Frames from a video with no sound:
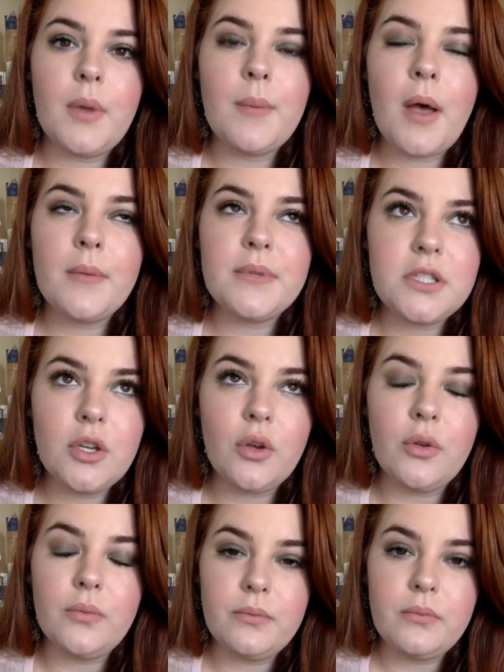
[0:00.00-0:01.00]
My mom's
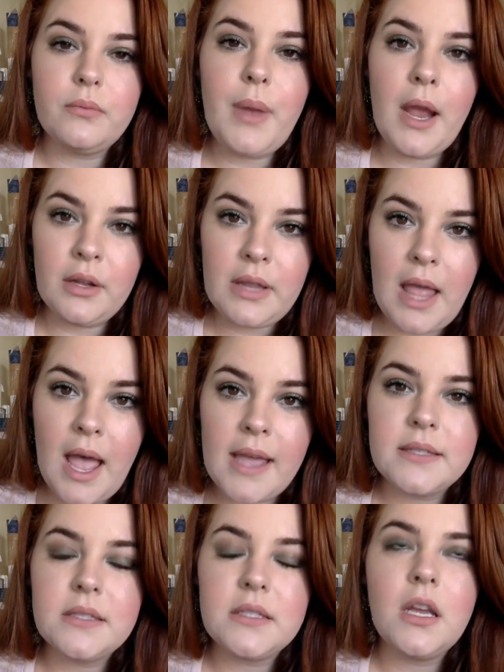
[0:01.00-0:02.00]
still
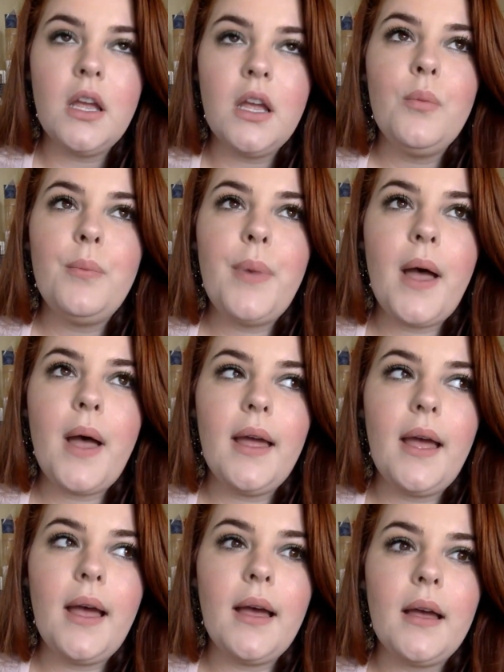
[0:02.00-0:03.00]
paralyzed,
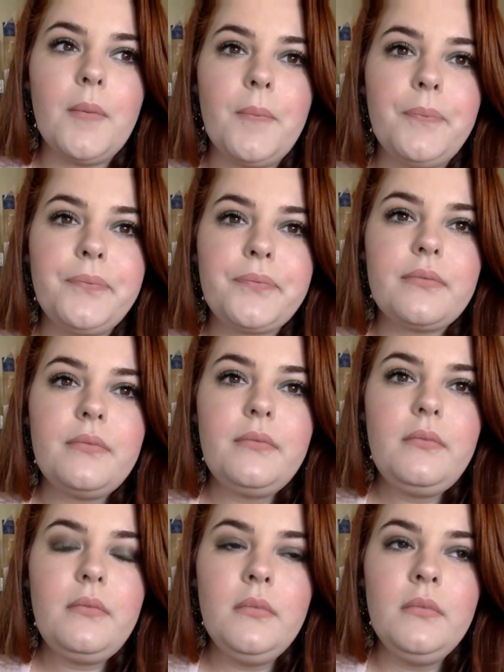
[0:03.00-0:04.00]
but a
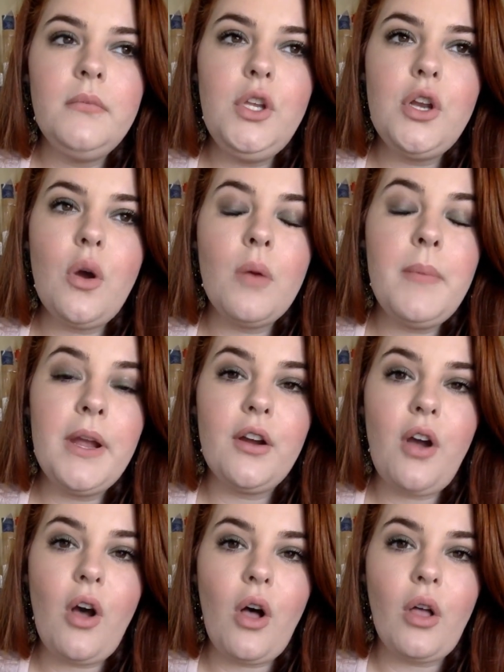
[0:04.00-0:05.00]

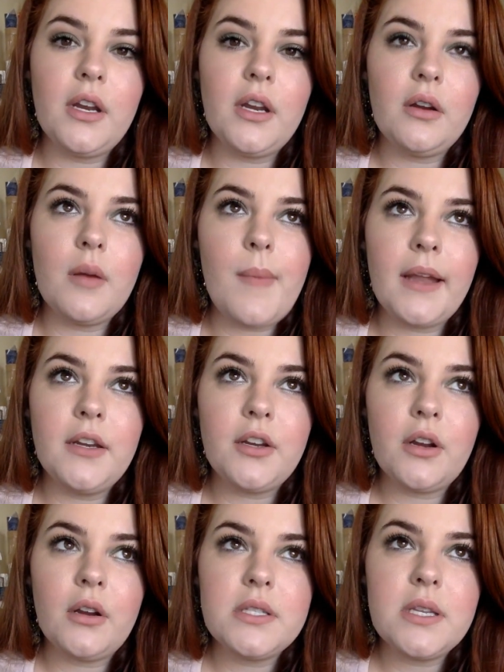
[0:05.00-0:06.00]
miracle and a
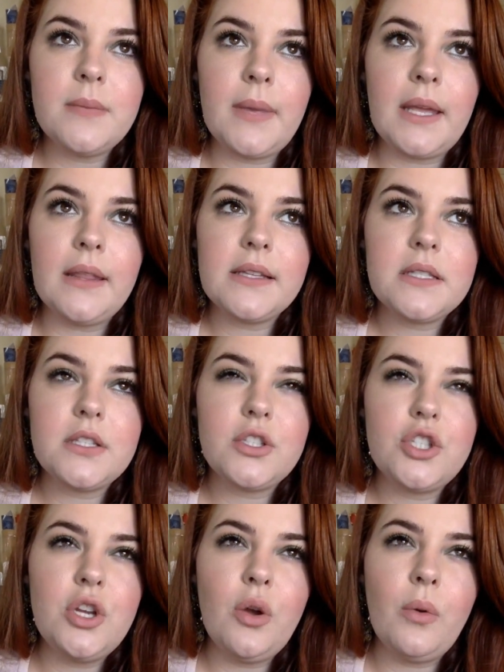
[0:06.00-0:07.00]
reminder to me. That's
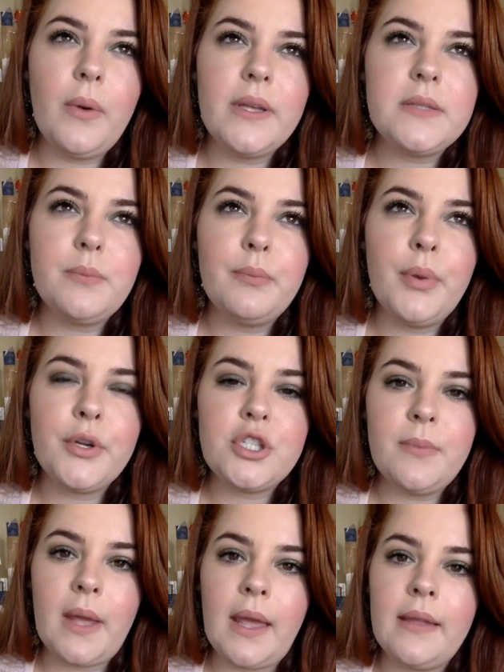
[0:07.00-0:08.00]
She always
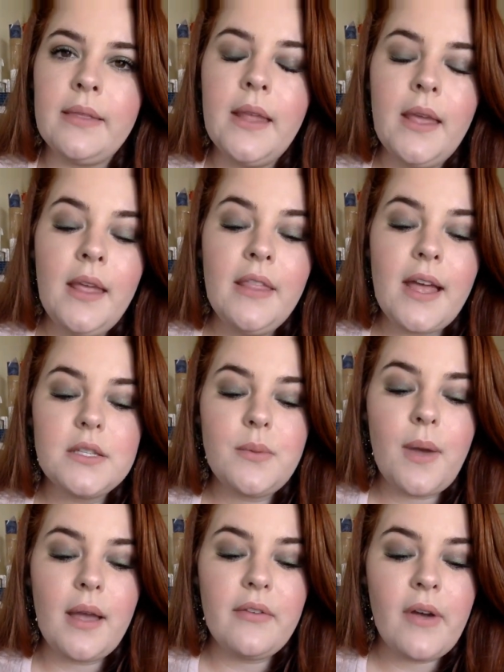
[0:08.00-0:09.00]
pushed me, and that's
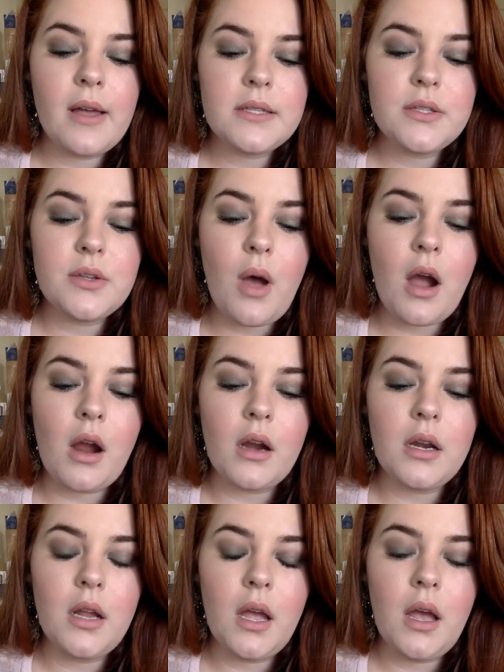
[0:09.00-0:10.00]
why I fought so
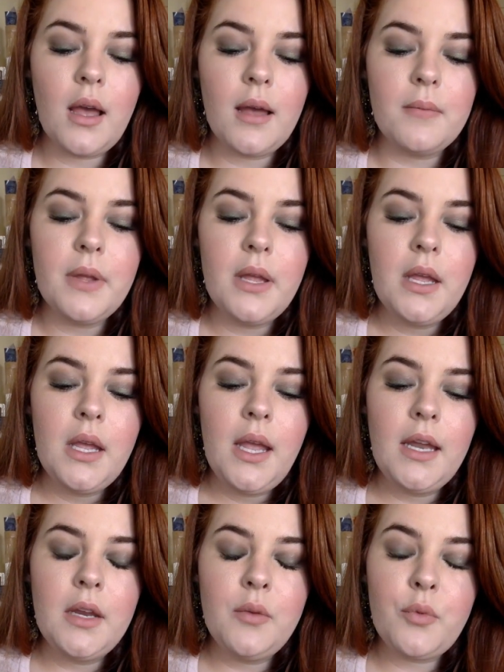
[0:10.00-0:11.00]
hard. And
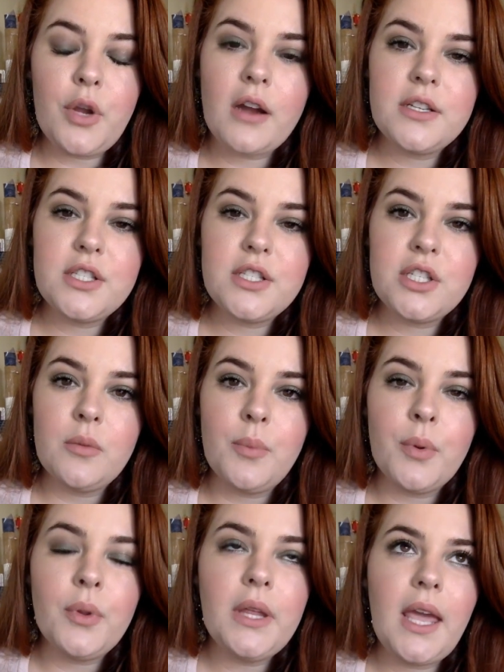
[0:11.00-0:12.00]
in regards to the
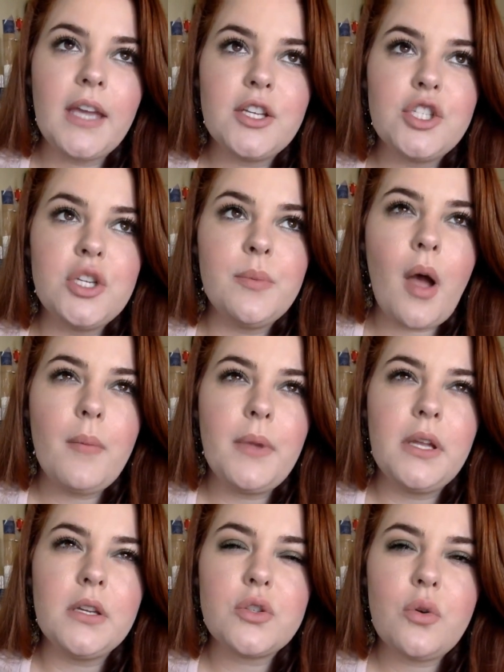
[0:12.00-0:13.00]
bullying, she brought
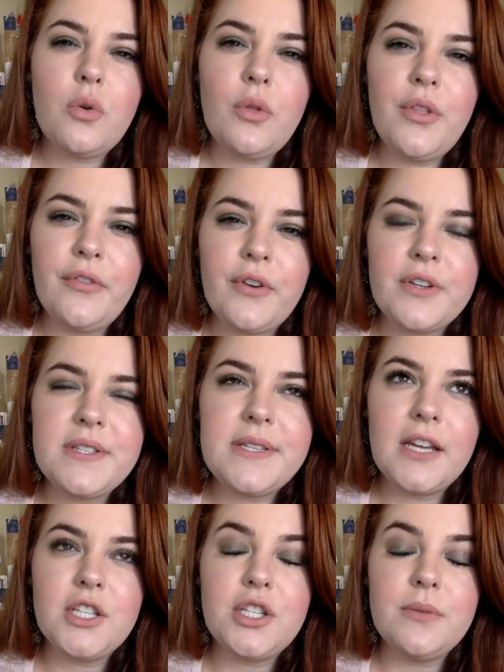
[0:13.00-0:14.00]
me to school the first
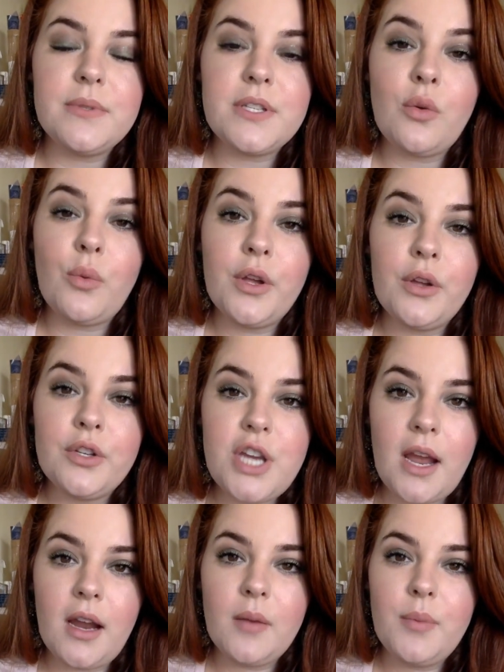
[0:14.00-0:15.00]
day, and she was in a
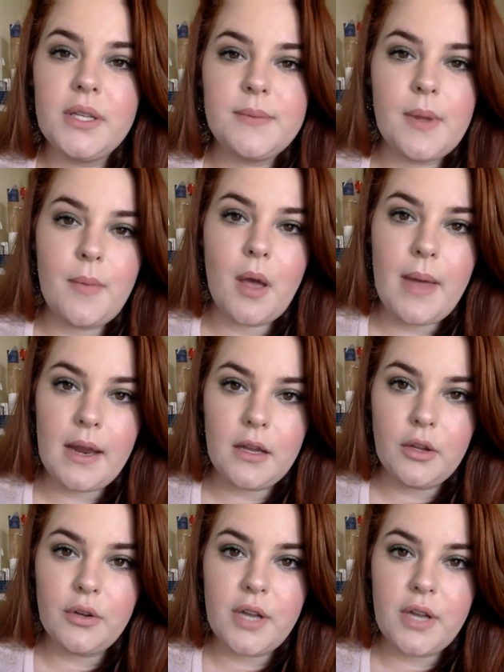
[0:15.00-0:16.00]
wheelchair because my mom
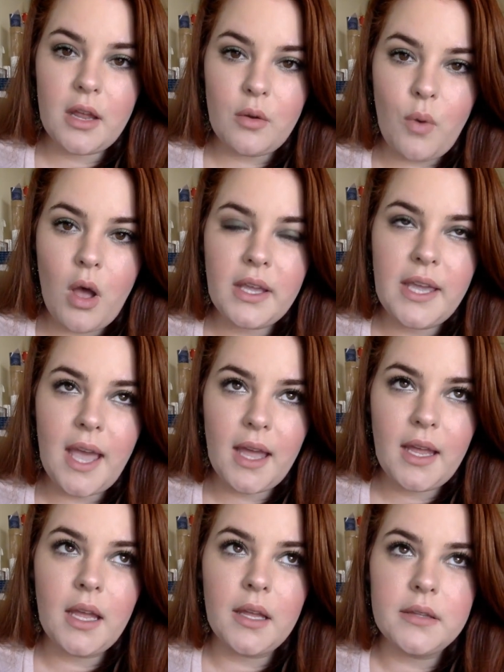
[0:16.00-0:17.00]
hadn't learned how to walk
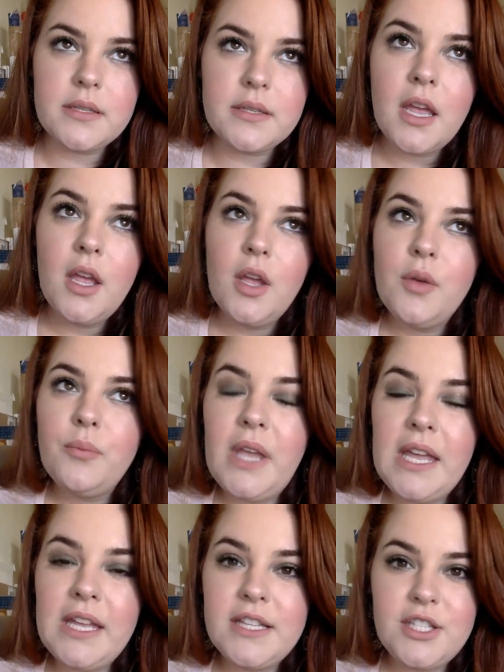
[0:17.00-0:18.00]
yet. And
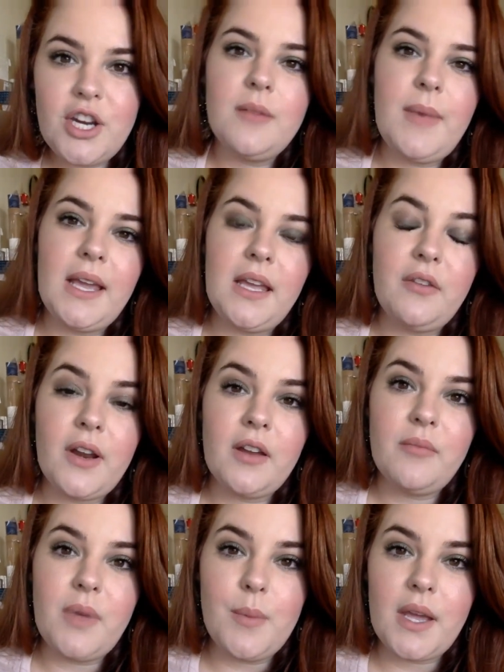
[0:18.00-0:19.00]
kids started making fun
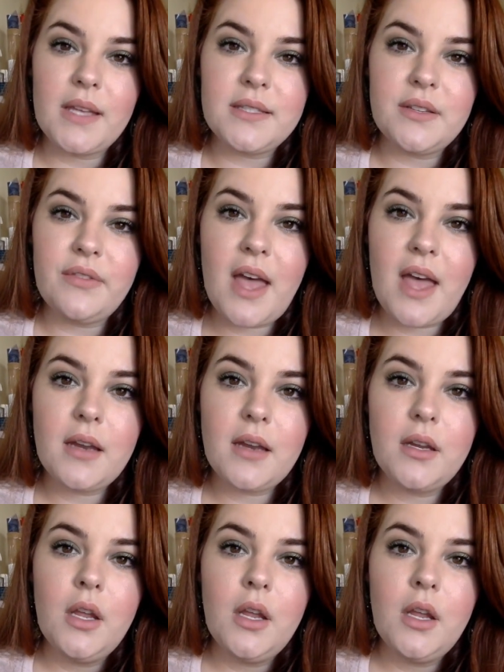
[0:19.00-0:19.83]
of me because of that.